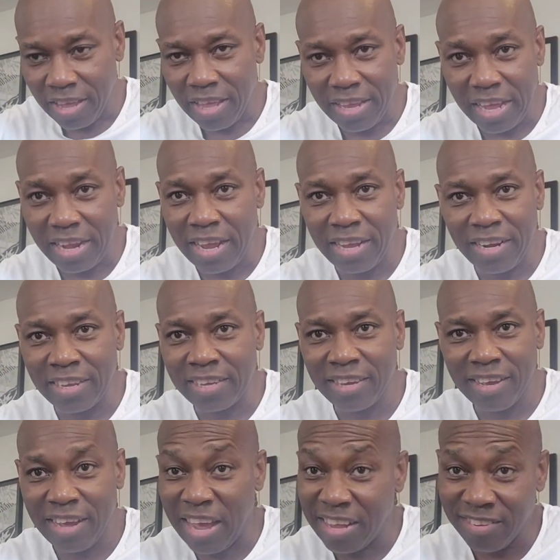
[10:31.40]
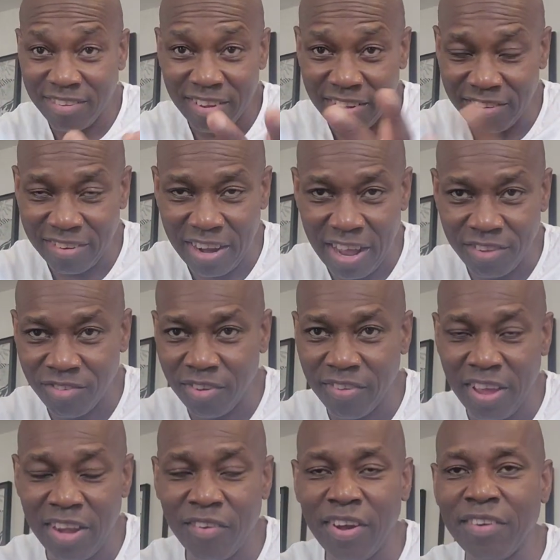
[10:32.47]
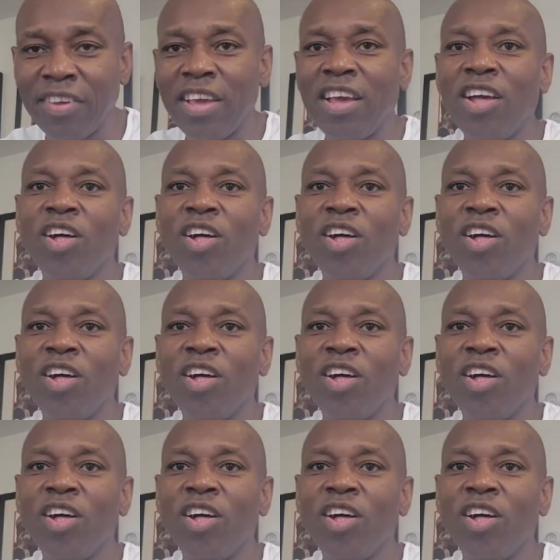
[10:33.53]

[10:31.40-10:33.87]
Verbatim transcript: that heading, as does Jazz. So anyway,